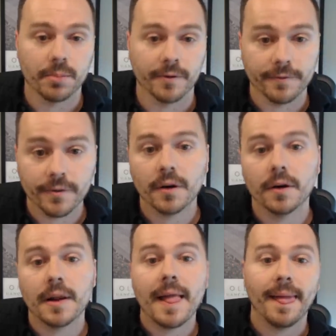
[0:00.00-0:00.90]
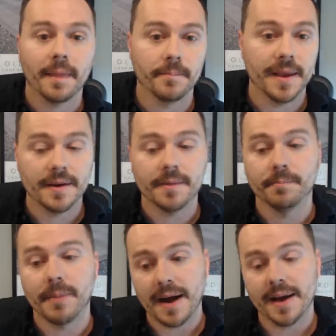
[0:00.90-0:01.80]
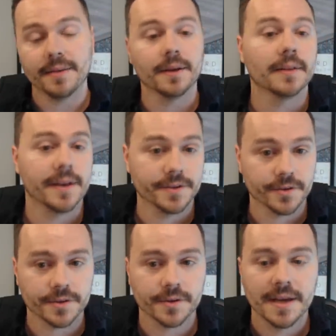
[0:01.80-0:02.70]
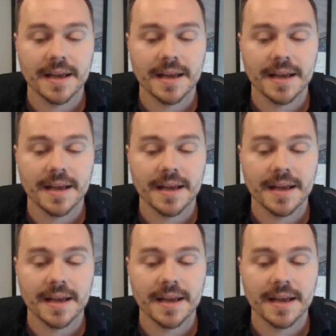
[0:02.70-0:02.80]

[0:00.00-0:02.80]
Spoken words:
preferred bid by the Glazers.